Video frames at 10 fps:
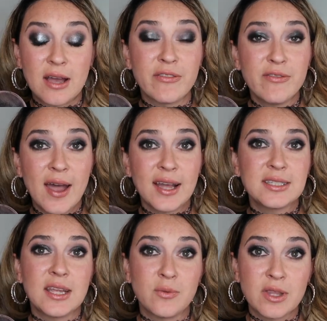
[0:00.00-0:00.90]

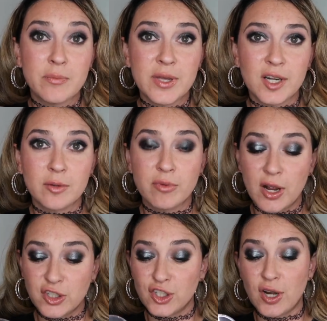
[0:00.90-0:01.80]
effect and with a bigger
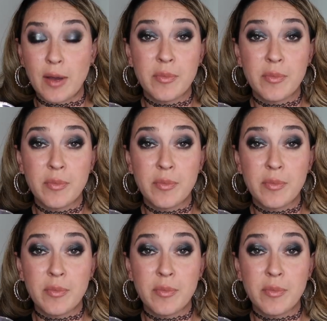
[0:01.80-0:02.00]
brush you're not